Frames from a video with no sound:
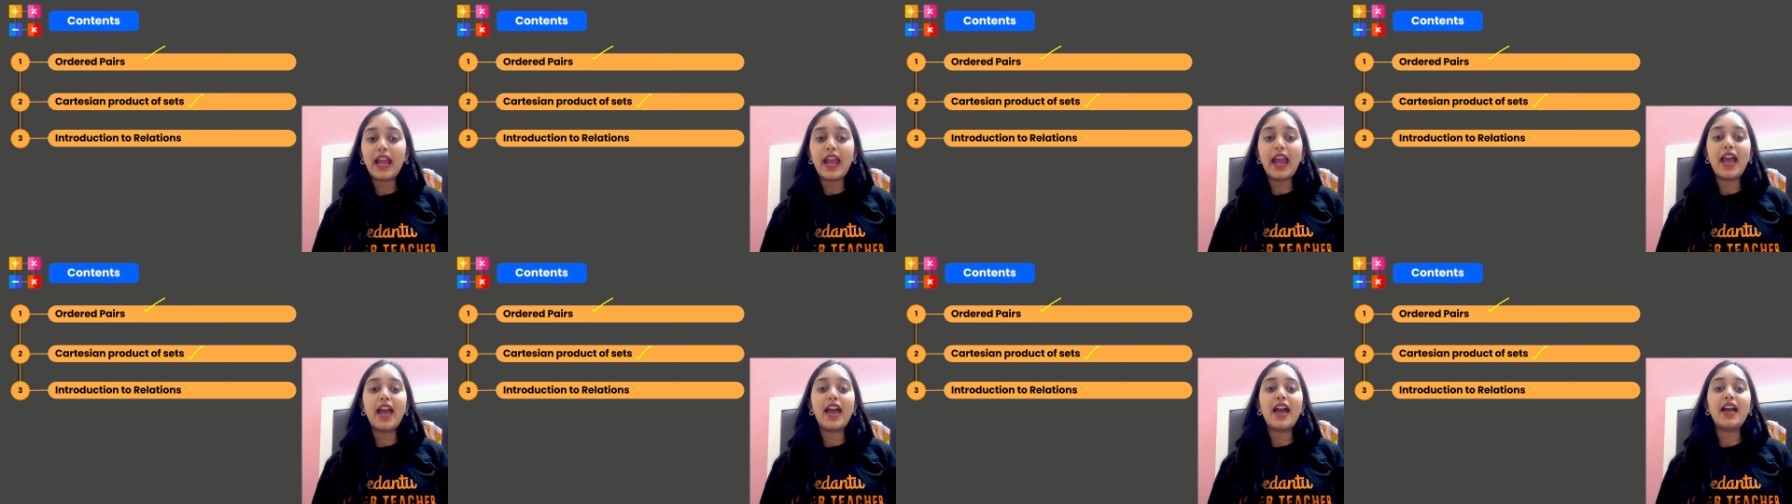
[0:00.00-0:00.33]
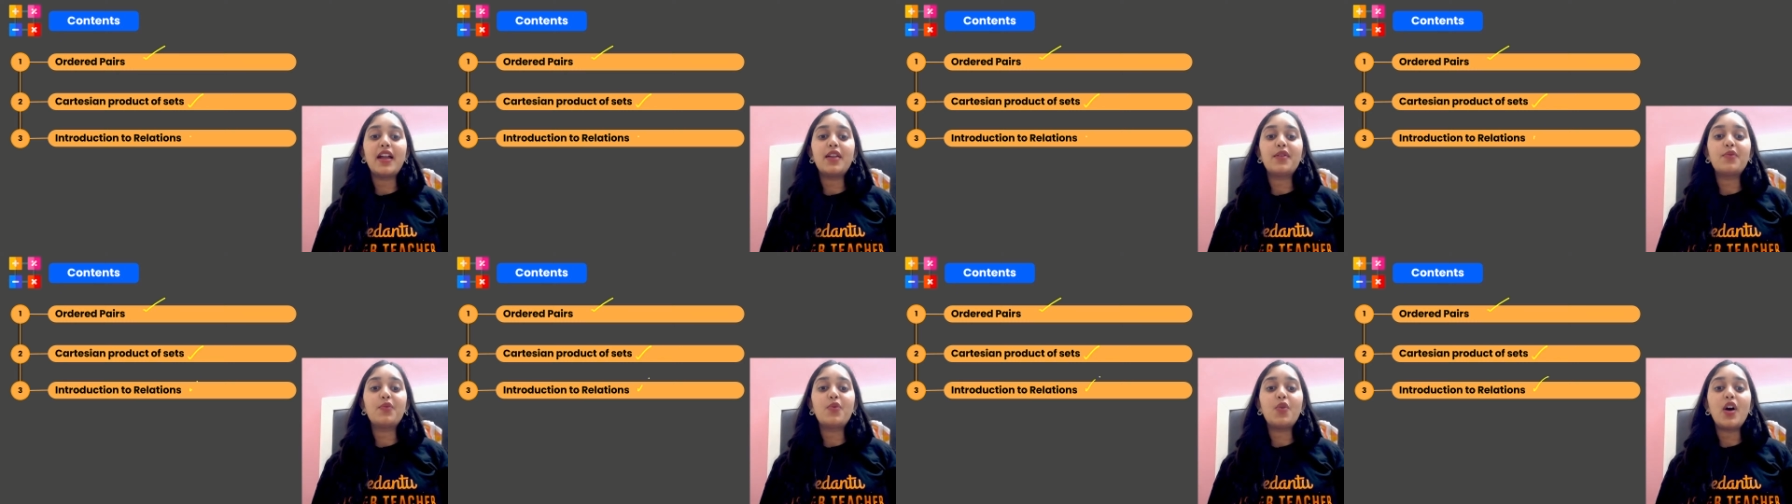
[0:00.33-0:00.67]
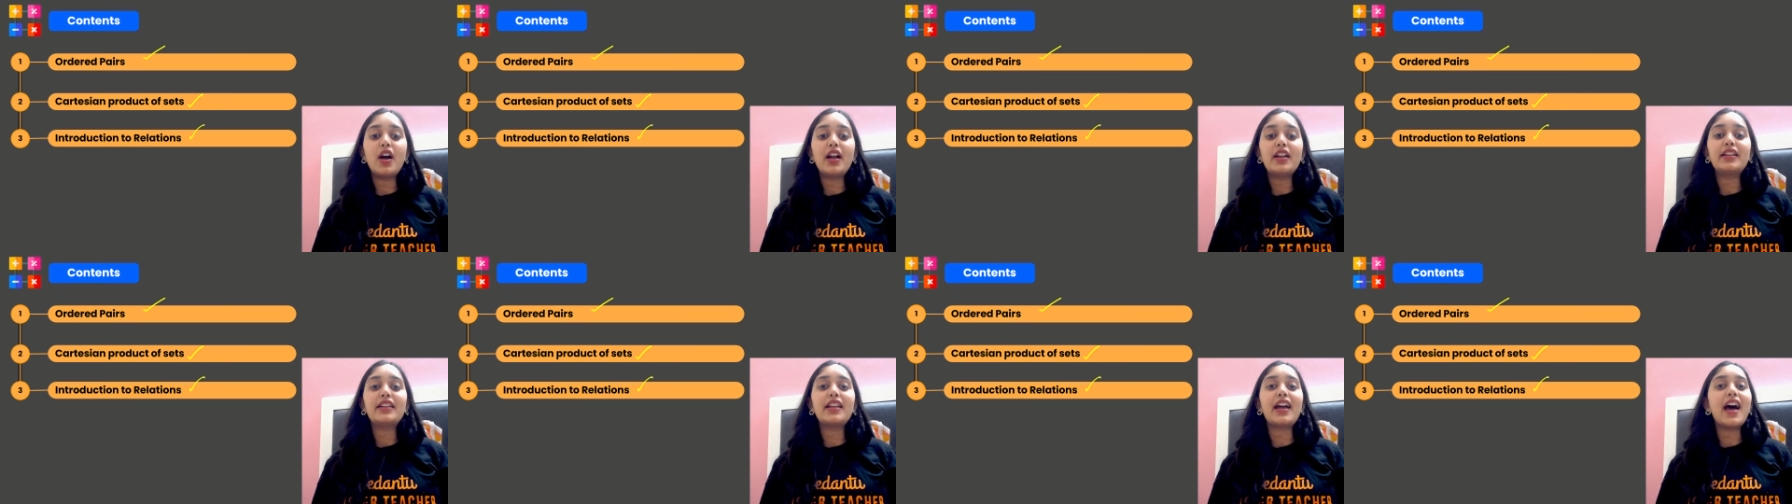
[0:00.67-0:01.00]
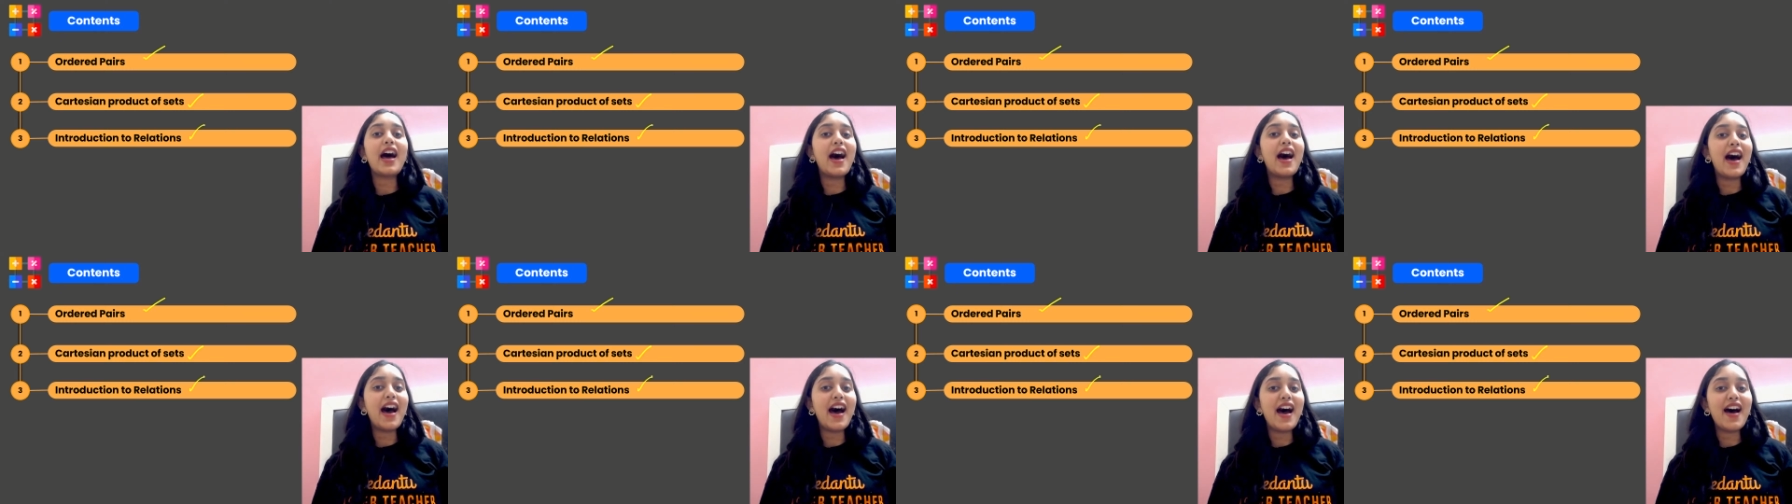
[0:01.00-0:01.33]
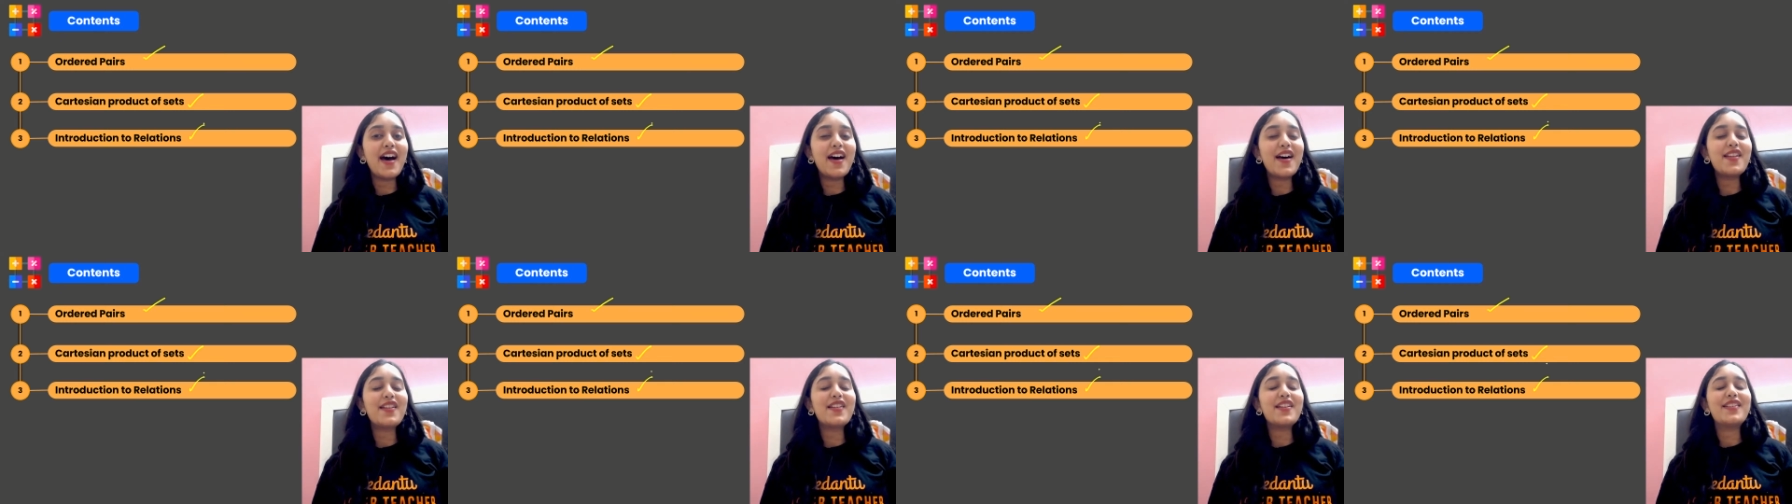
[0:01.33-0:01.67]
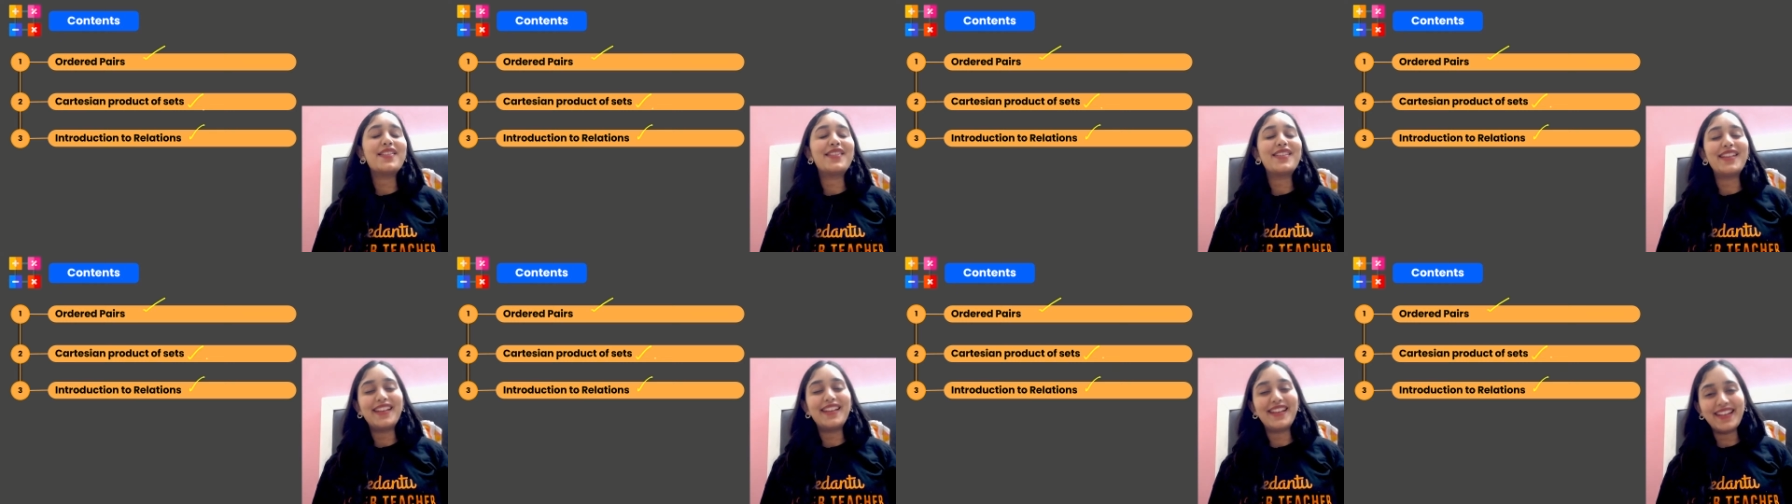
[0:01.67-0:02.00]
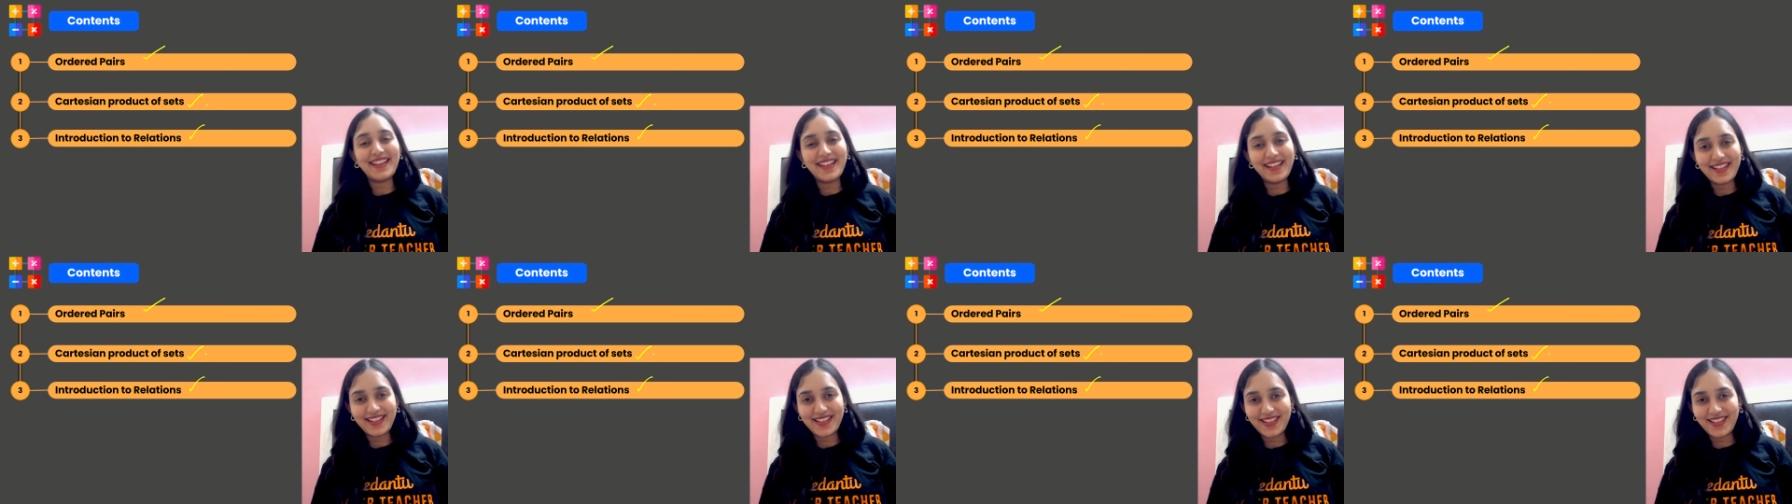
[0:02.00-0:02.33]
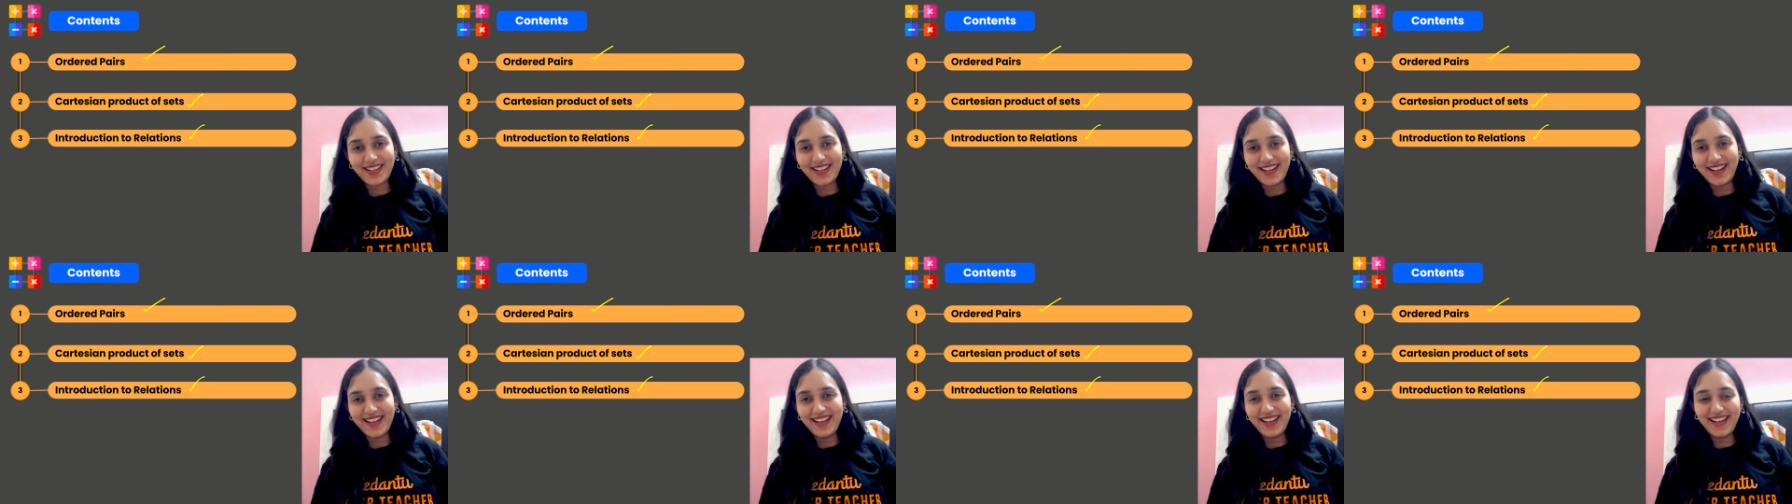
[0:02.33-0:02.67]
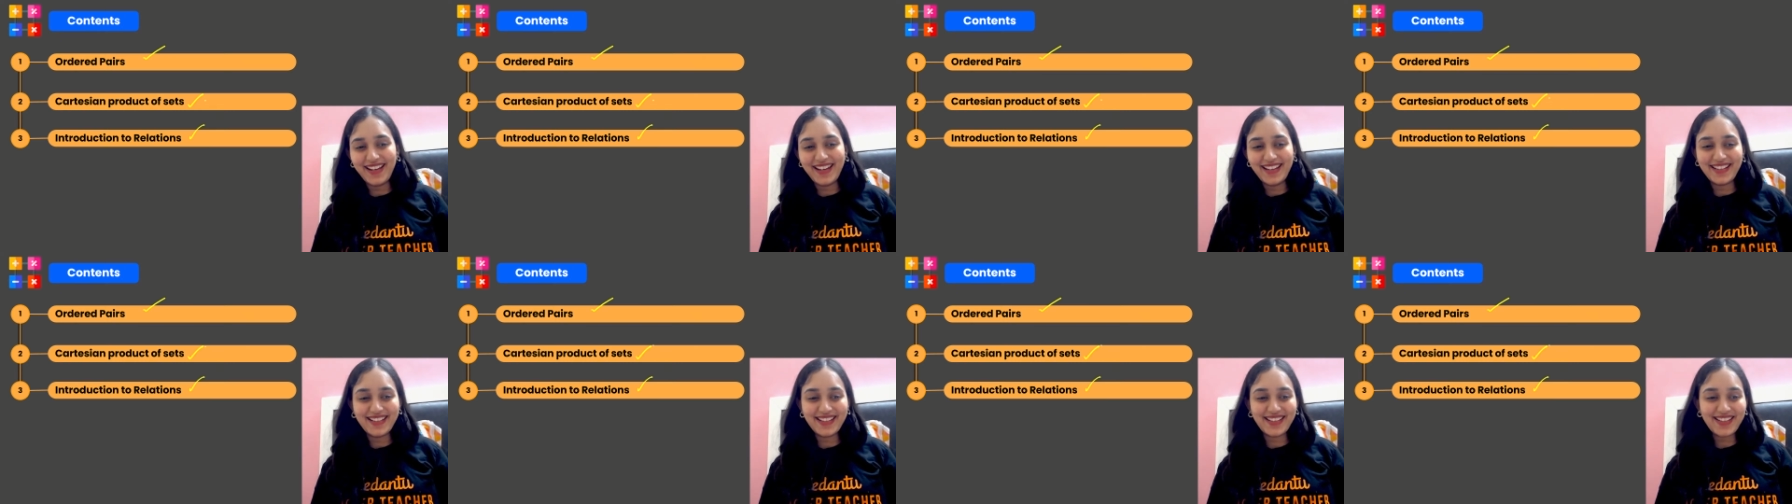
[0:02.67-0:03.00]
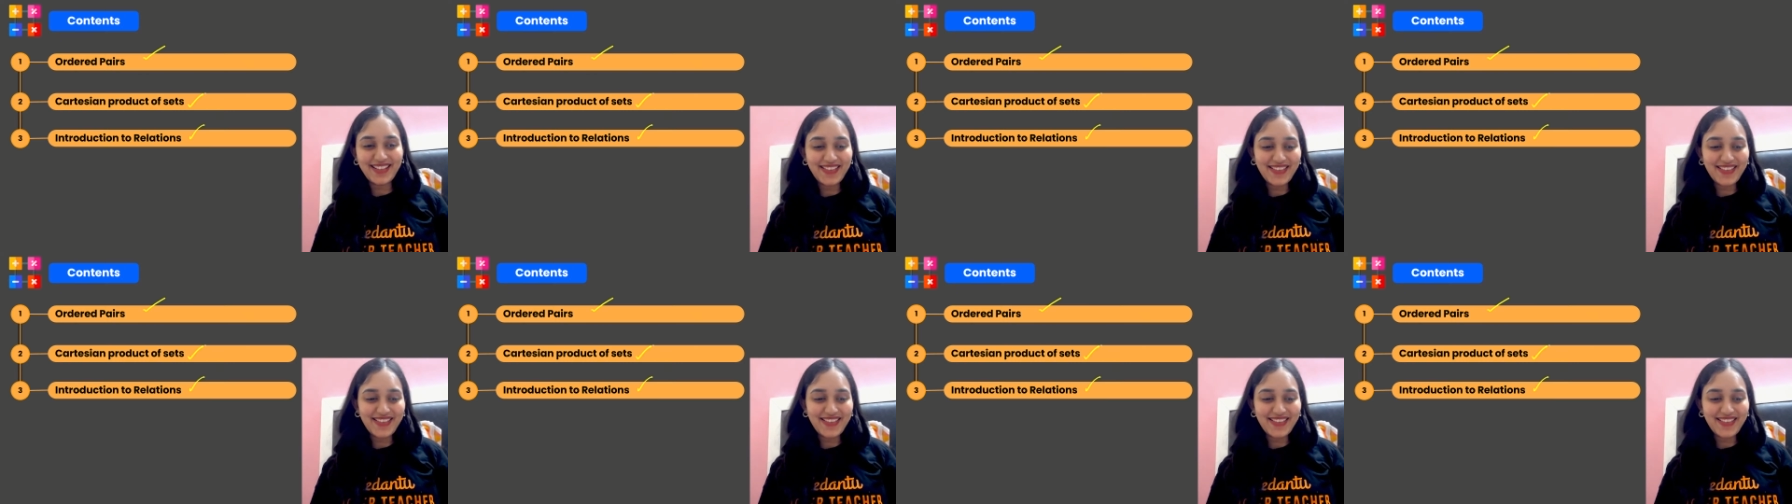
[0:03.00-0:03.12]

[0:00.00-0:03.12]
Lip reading: and what are relations.